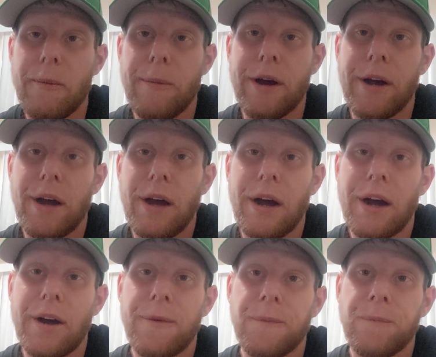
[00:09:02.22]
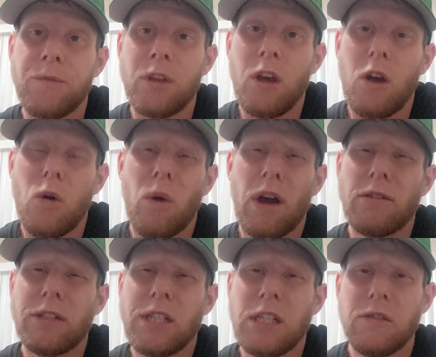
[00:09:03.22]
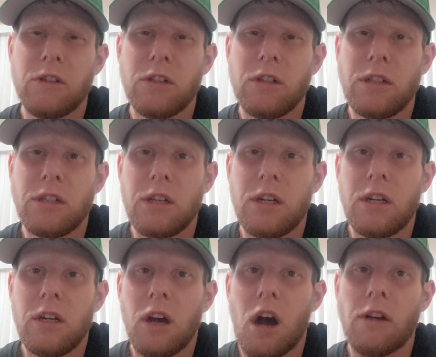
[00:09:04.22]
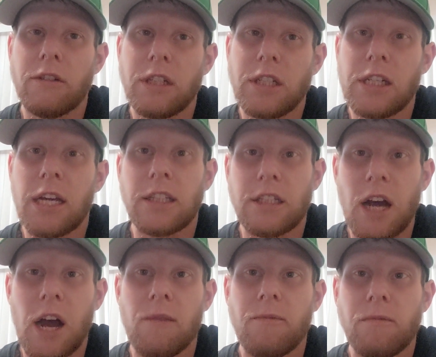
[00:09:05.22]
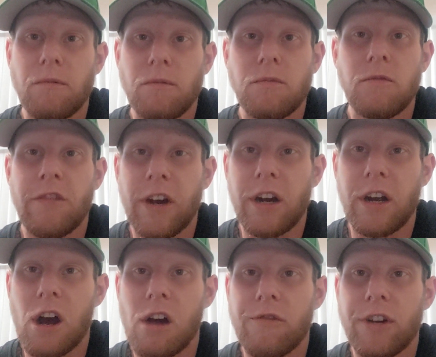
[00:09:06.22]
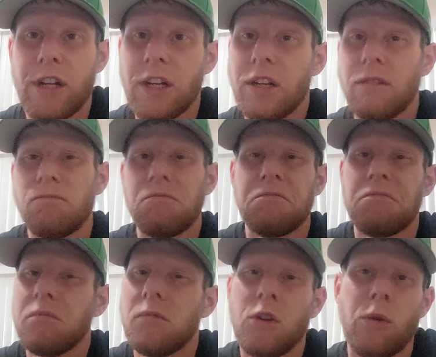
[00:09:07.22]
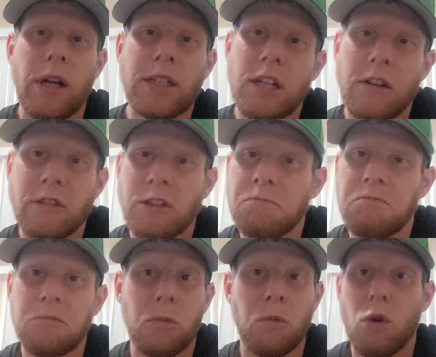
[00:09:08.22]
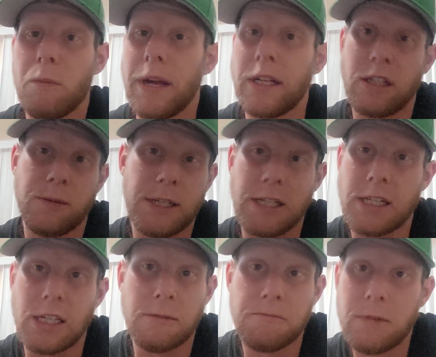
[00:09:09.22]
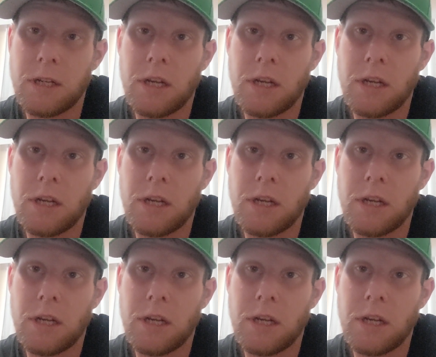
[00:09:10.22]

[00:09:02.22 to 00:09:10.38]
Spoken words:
But wide receivers, obviously at the top, very confident. The rest of them remains to be seen.